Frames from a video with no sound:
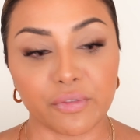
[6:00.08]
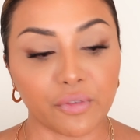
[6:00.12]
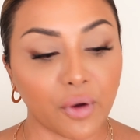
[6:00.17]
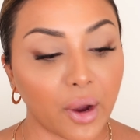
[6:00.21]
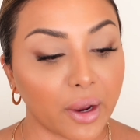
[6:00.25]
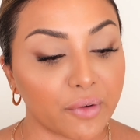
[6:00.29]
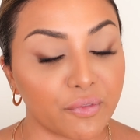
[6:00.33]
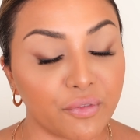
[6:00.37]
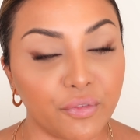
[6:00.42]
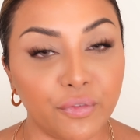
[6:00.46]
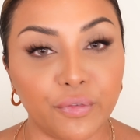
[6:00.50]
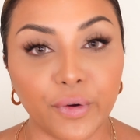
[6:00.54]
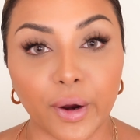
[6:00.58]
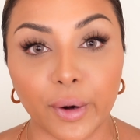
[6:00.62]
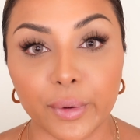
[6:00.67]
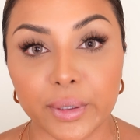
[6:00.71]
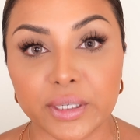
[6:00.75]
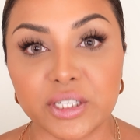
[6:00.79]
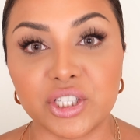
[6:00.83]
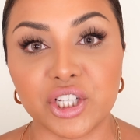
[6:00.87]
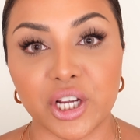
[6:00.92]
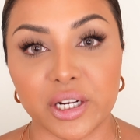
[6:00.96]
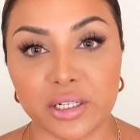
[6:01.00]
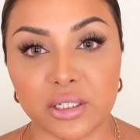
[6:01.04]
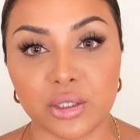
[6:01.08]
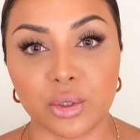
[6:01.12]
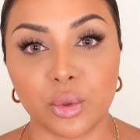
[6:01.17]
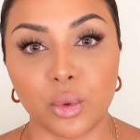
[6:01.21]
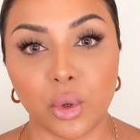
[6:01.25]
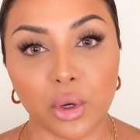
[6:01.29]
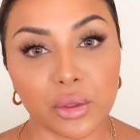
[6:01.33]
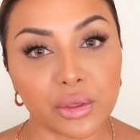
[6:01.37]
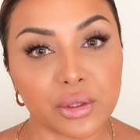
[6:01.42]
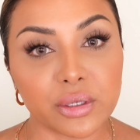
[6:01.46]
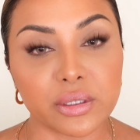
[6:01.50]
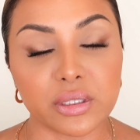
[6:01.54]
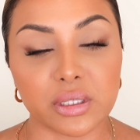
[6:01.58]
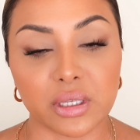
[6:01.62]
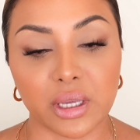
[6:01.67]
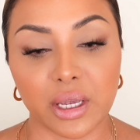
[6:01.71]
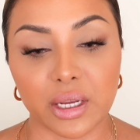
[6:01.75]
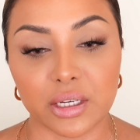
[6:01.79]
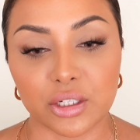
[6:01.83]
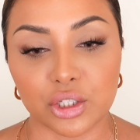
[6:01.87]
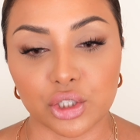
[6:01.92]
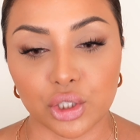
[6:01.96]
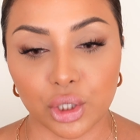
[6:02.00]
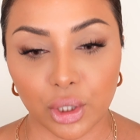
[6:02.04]
fine. Very gentle on the
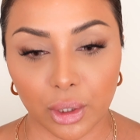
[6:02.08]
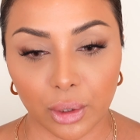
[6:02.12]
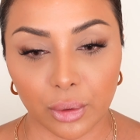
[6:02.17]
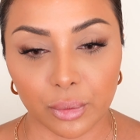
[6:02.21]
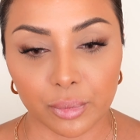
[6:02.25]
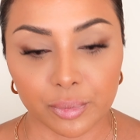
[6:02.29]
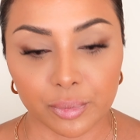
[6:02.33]
skin too.